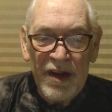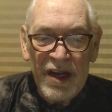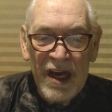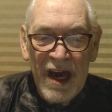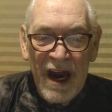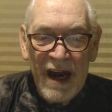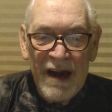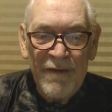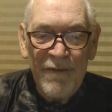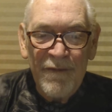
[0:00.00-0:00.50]
The
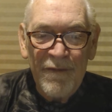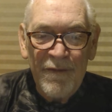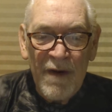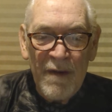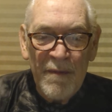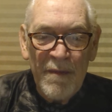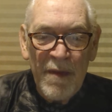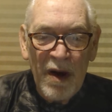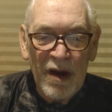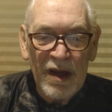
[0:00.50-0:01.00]
United
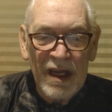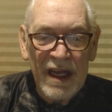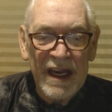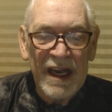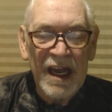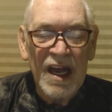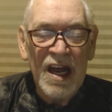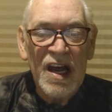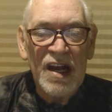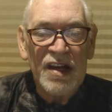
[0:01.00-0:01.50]
Football
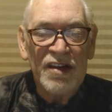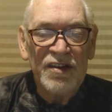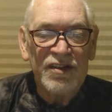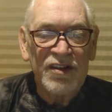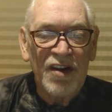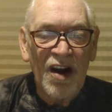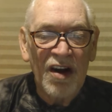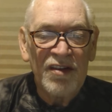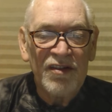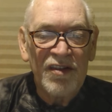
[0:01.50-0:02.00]
League
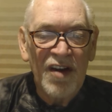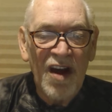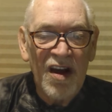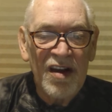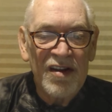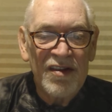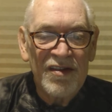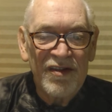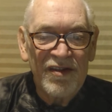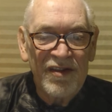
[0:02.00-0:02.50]
starts
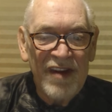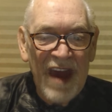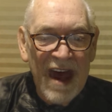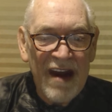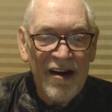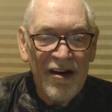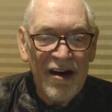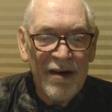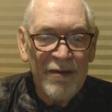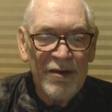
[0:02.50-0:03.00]
on
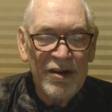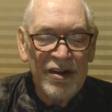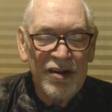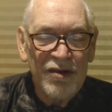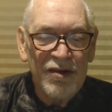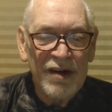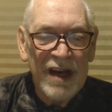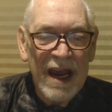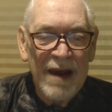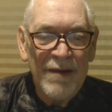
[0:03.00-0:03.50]
Saturday with
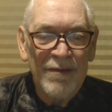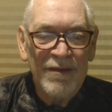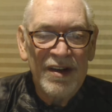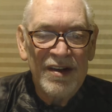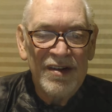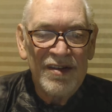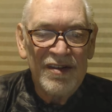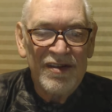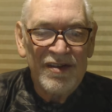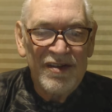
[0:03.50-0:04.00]
2 games
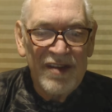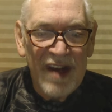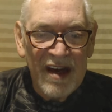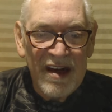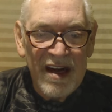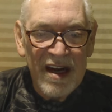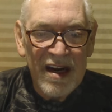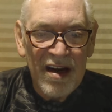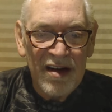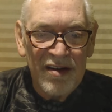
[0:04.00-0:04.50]
and
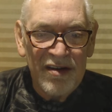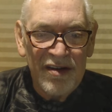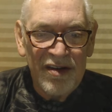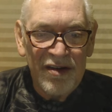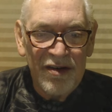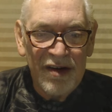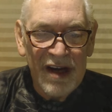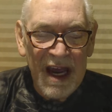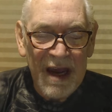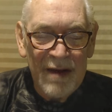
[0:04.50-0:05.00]
Sunday on
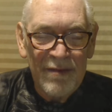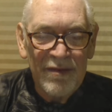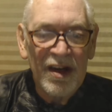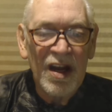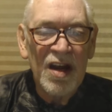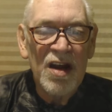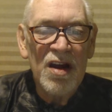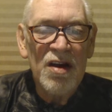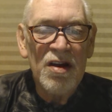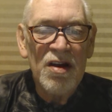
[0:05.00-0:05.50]
2 games.
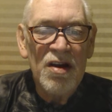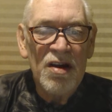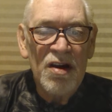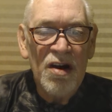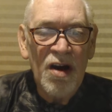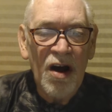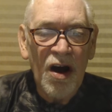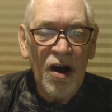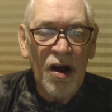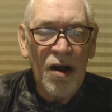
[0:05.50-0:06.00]

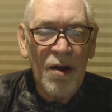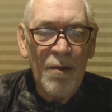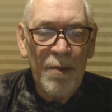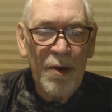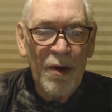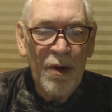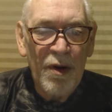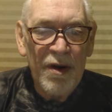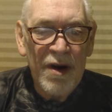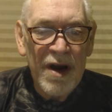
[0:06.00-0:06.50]
All
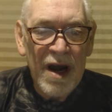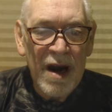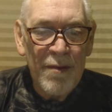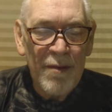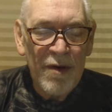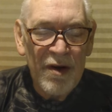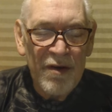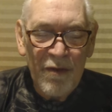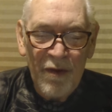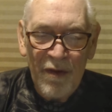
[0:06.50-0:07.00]
important
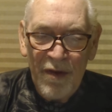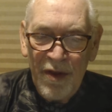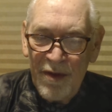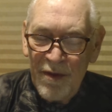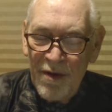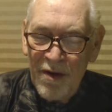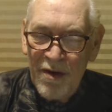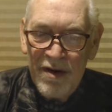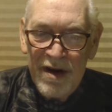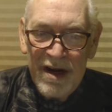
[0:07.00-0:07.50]
number, we'll
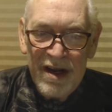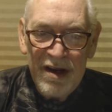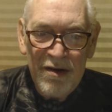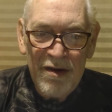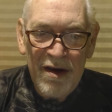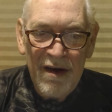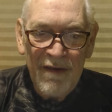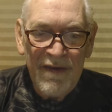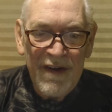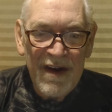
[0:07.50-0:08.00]
throw in the
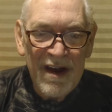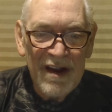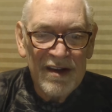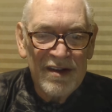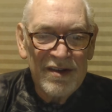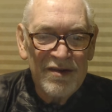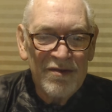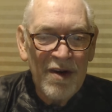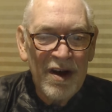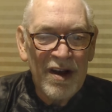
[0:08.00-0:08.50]

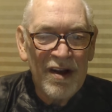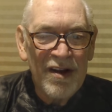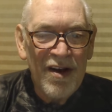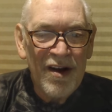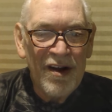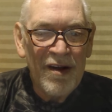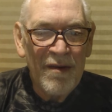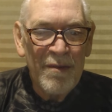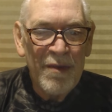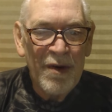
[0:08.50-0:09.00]
UFL as well.
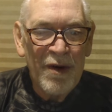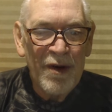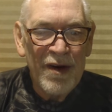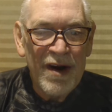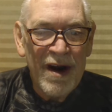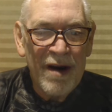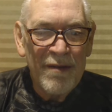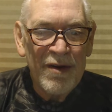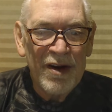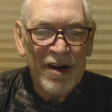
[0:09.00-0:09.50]
All
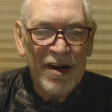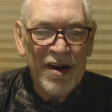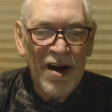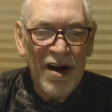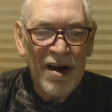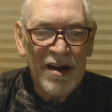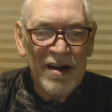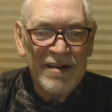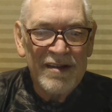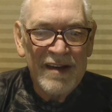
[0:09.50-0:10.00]
important number to
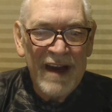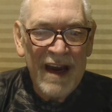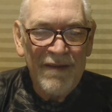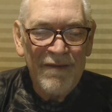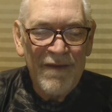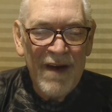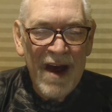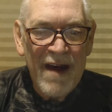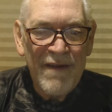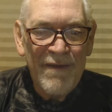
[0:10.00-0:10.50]
call is
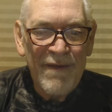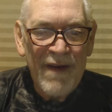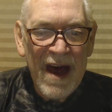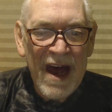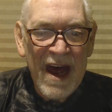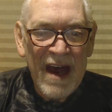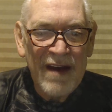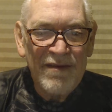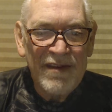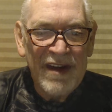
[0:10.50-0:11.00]

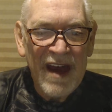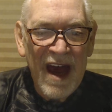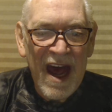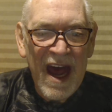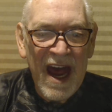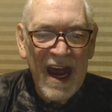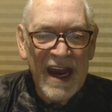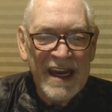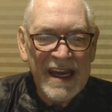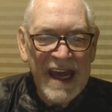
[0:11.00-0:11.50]

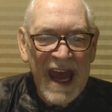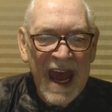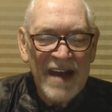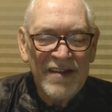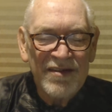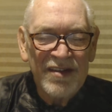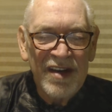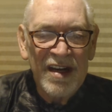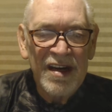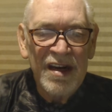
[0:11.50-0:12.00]

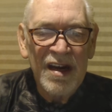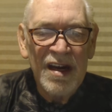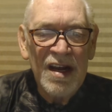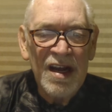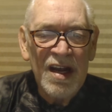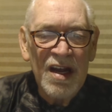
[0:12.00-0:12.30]
855-TIE-GASTON.